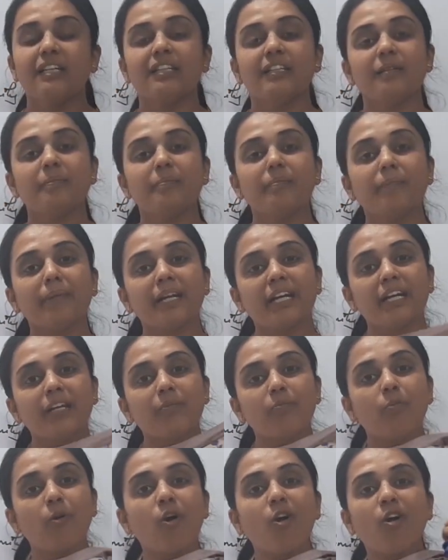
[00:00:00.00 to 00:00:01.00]
the
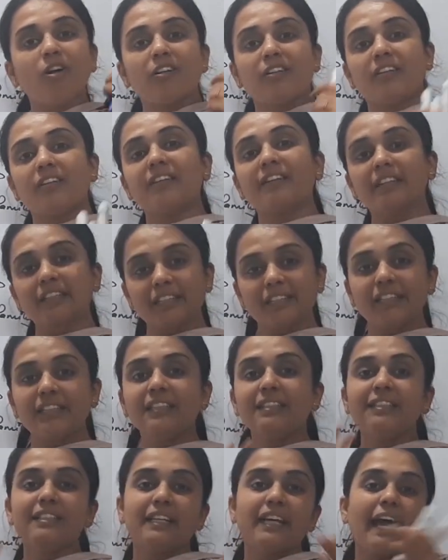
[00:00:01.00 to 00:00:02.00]
male moth
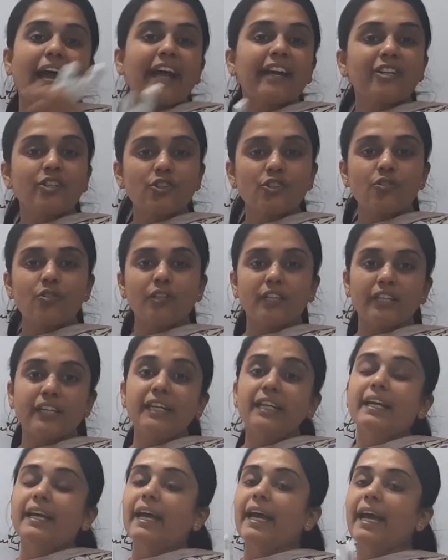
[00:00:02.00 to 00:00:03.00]
is
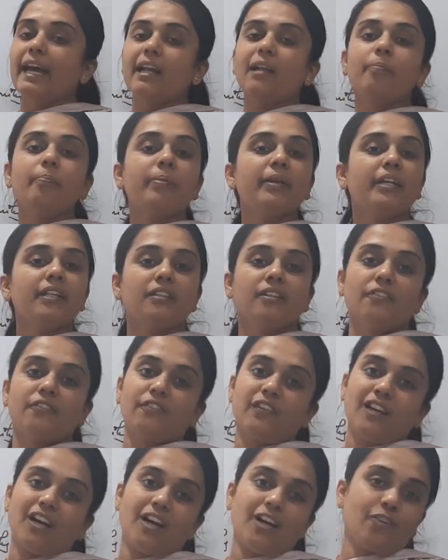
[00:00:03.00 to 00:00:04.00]
actually helping the
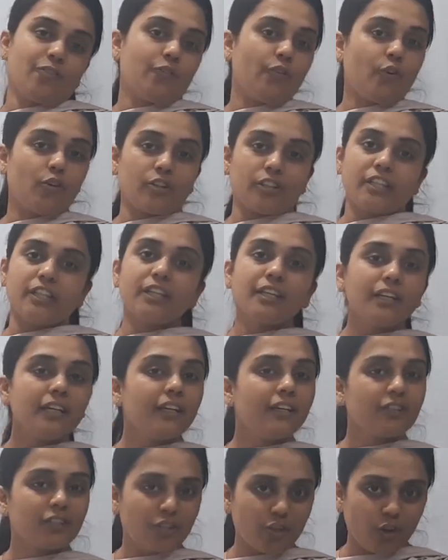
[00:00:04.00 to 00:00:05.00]
flower for the
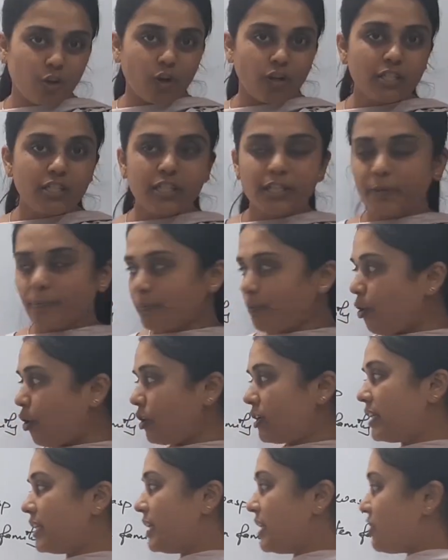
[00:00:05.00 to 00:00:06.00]
cross
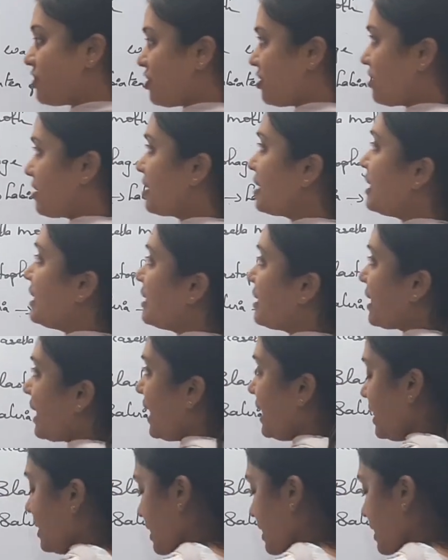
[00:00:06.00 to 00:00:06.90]
pollination, right?